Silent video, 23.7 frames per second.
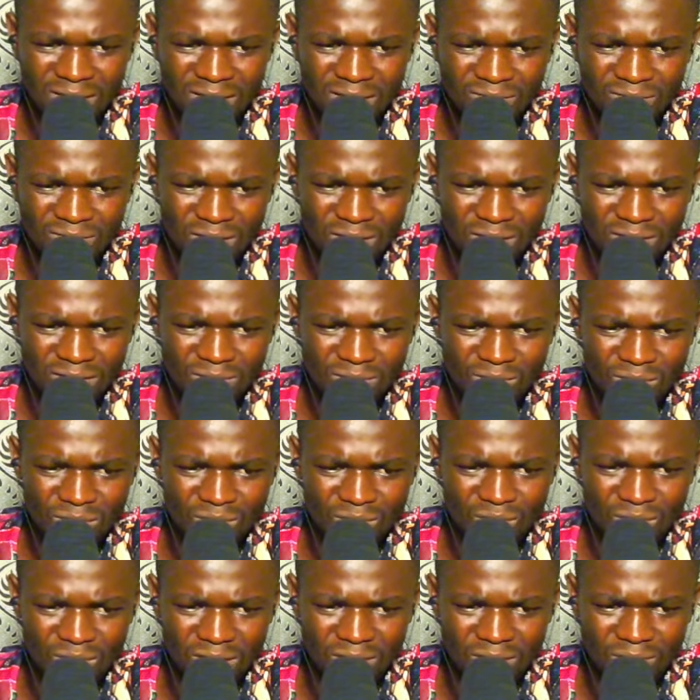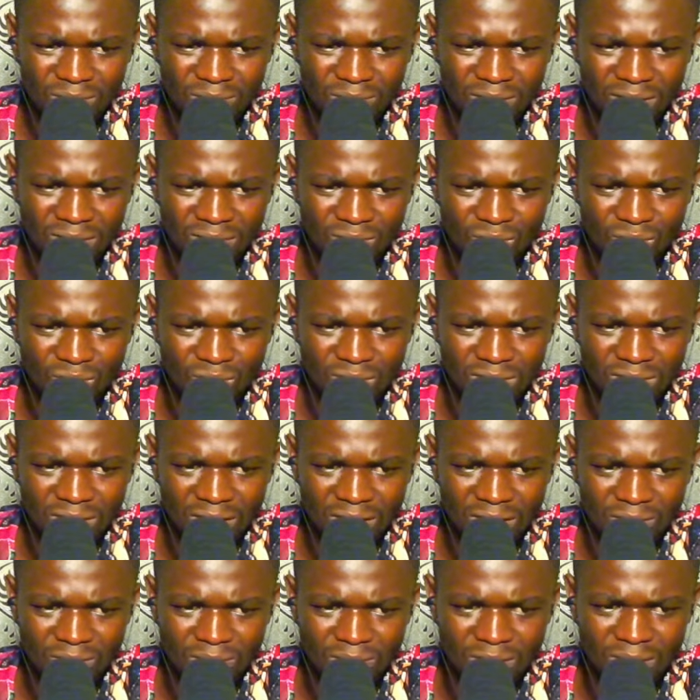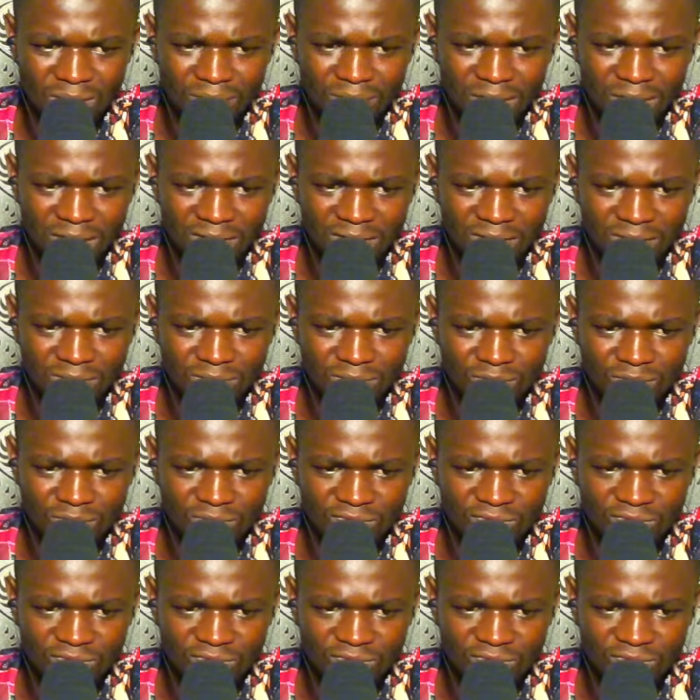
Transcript: So let's say we go here, opponent goes there, opponent plays this move.